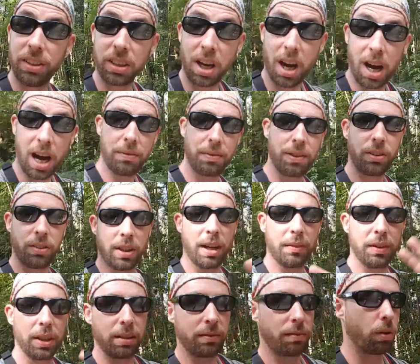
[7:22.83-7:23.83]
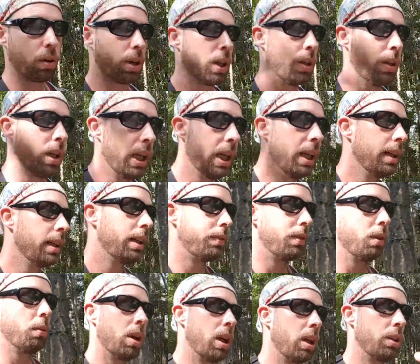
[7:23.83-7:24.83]
and coffees and everything for you. If
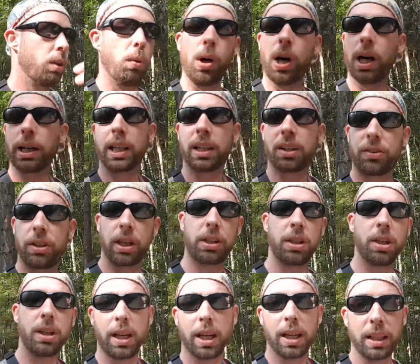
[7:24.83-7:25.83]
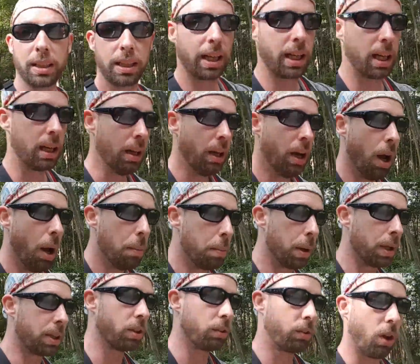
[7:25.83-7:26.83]
you want a new walking stick, you can get it there.
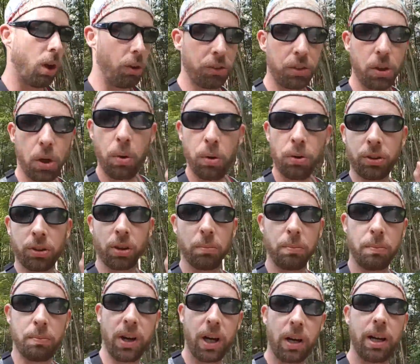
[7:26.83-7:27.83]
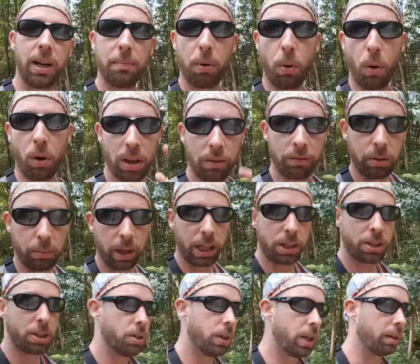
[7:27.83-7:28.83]
But there's also some very important
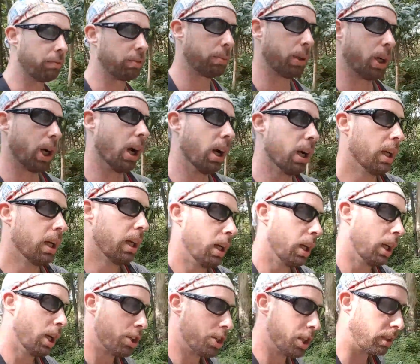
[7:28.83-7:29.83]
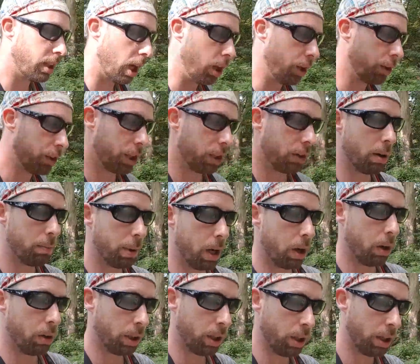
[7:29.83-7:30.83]
information you get from her. She tells you
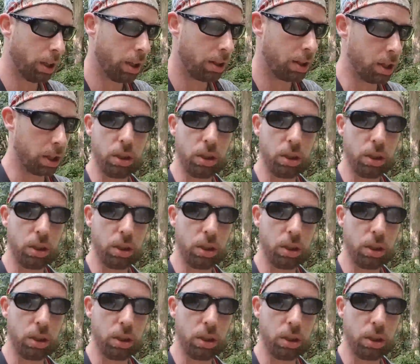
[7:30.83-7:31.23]
about the